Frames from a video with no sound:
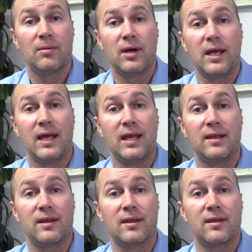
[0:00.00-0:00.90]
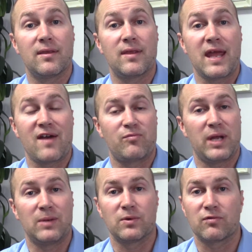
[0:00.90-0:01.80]
and they have
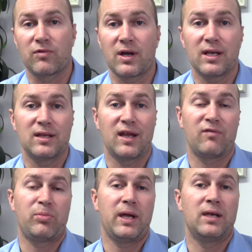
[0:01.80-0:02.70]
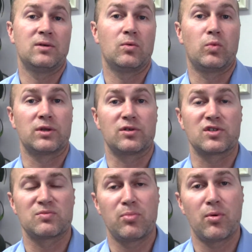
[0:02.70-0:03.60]
pain with running, they have pain with their
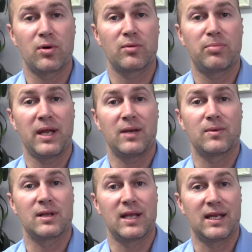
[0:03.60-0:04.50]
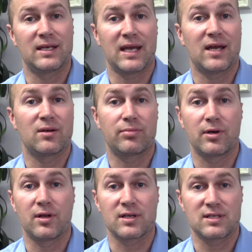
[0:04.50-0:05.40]
sport, pain with laying down and
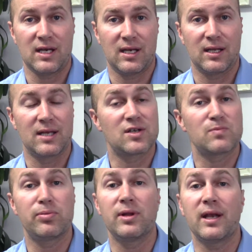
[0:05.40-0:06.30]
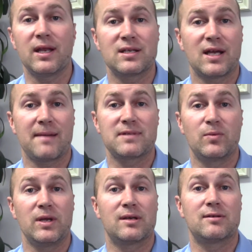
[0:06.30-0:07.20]
prolonged standing. And there's plenty of times that
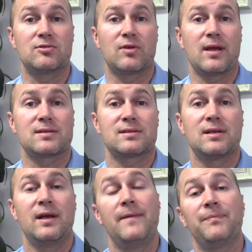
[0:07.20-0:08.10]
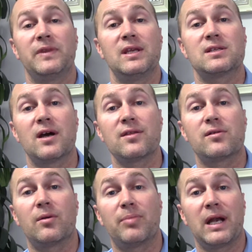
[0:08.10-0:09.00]
we can address these
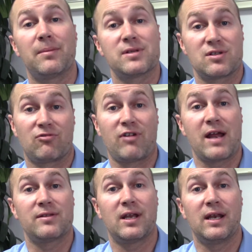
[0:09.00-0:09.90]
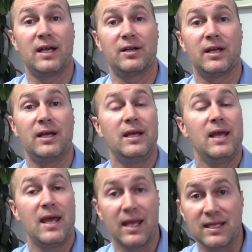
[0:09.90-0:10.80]
other impairments around that area
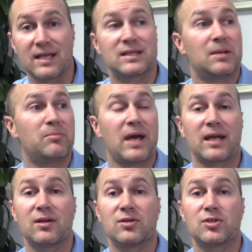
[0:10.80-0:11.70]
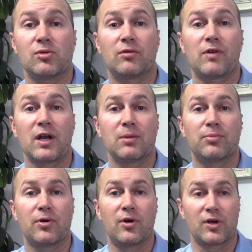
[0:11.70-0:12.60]
and get them back into a running
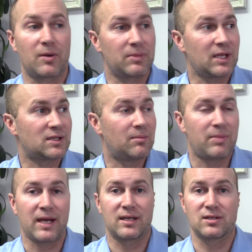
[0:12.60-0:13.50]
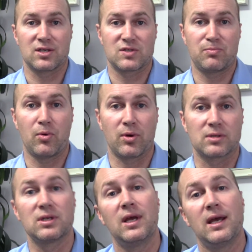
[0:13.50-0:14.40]
program, get them back into
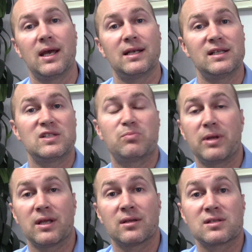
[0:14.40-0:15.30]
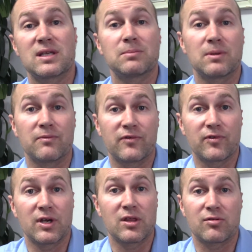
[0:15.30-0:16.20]
sport, and at least being symptom
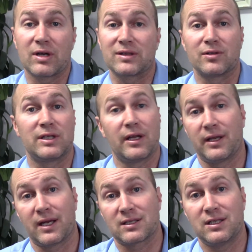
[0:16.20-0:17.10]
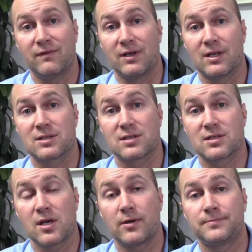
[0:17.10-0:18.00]
free throughout their daily activities.
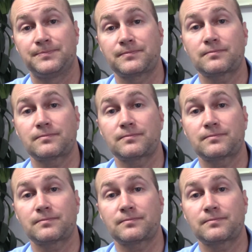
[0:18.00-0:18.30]
So